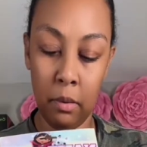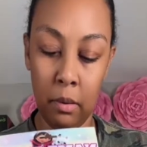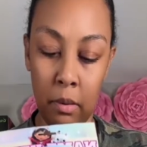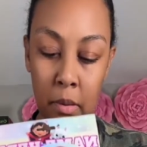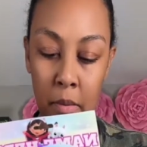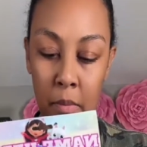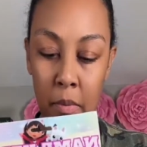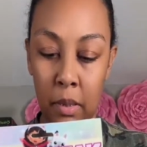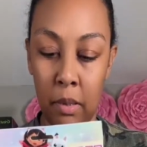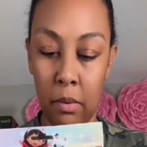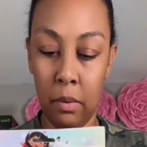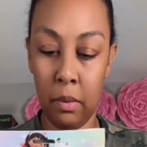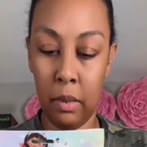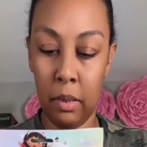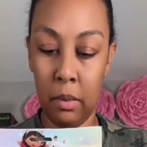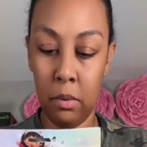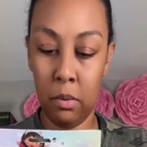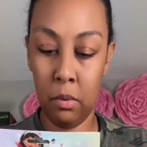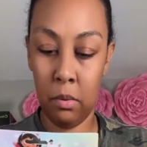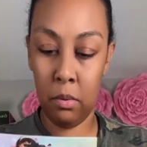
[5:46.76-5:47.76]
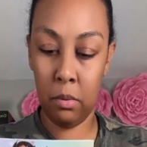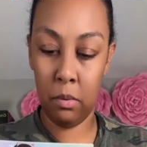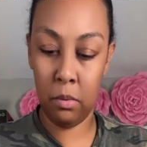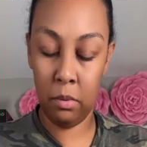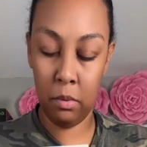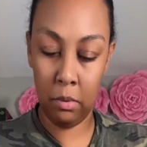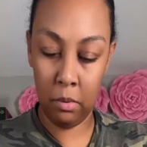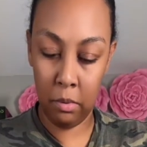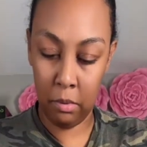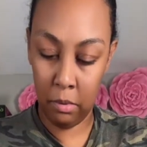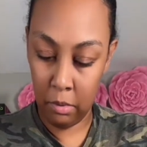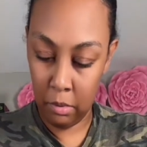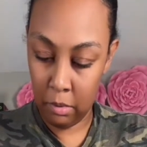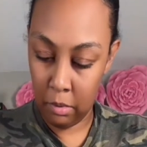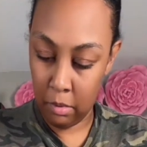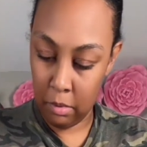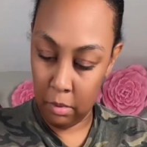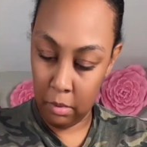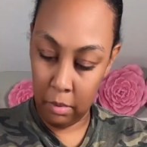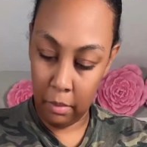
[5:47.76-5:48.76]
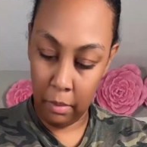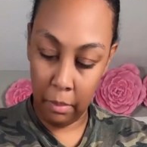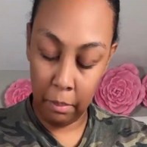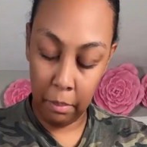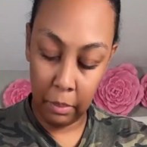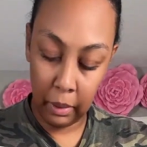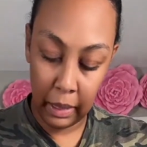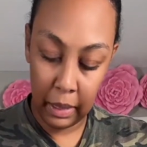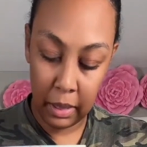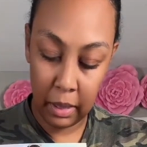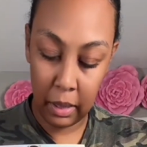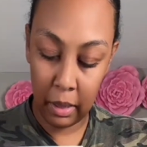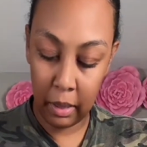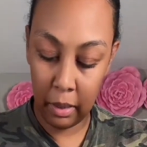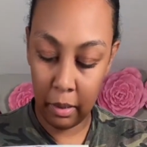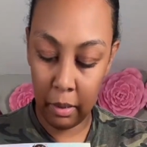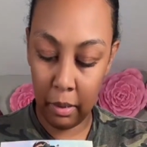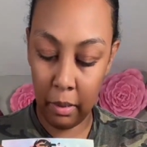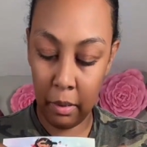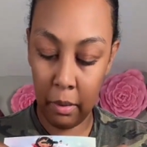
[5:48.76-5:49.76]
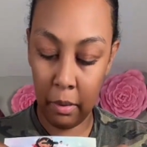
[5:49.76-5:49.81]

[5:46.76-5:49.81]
And we're going to place it